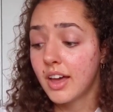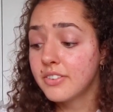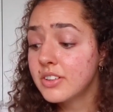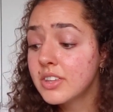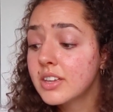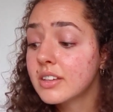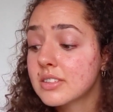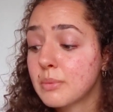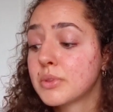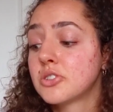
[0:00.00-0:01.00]
everything
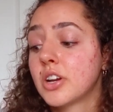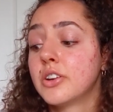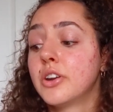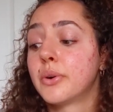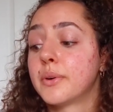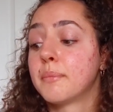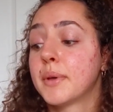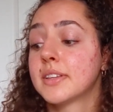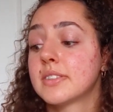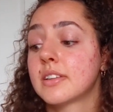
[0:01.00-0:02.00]
except the tretinoin
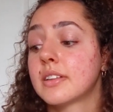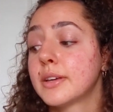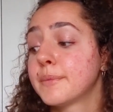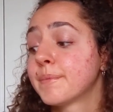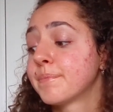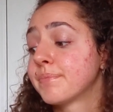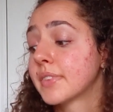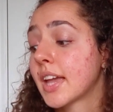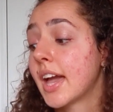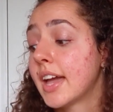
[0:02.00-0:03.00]
basically,
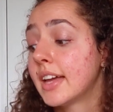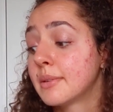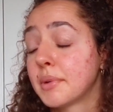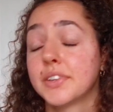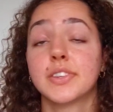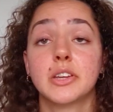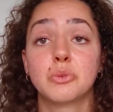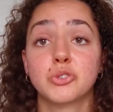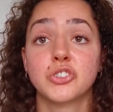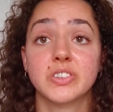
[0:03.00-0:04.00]
and my
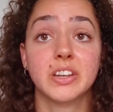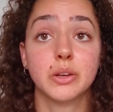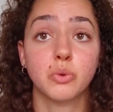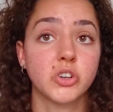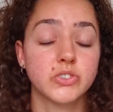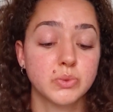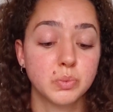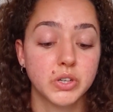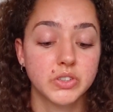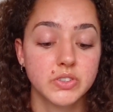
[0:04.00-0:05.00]
skin was just getting worse
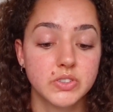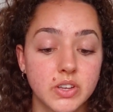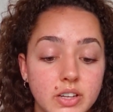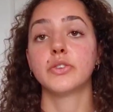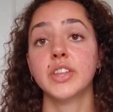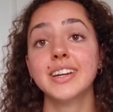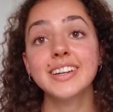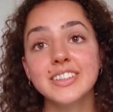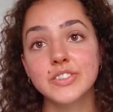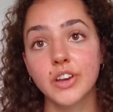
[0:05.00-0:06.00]
and worse. So then
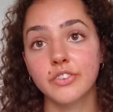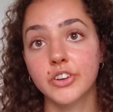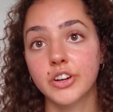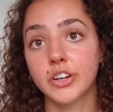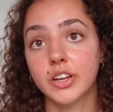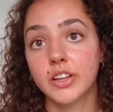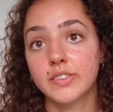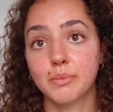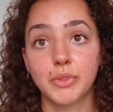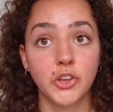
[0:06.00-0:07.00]
I discovered
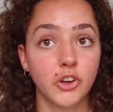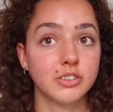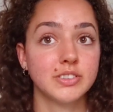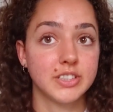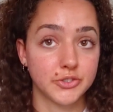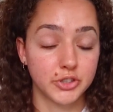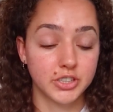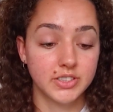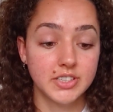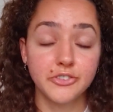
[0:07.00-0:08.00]
something called
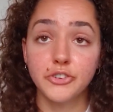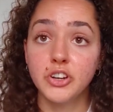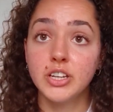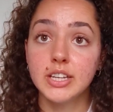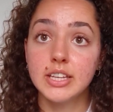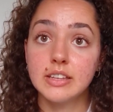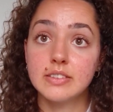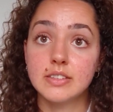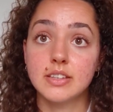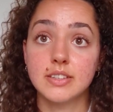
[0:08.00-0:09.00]
Differin. Differin
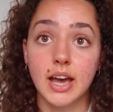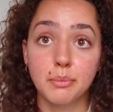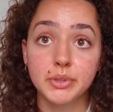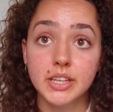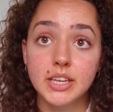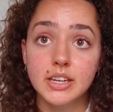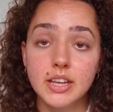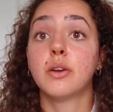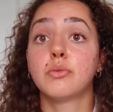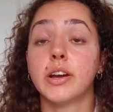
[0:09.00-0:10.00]
is Adapalene,
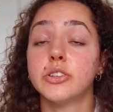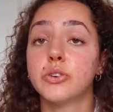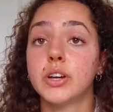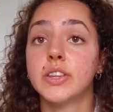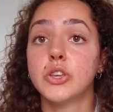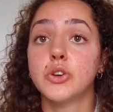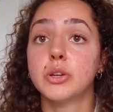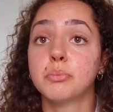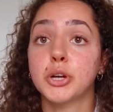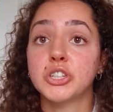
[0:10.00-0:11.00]
a retinoid that you
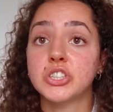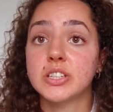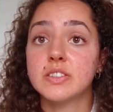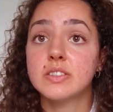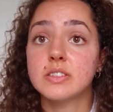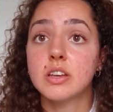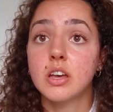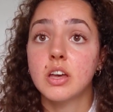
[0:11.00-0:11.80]
can purchase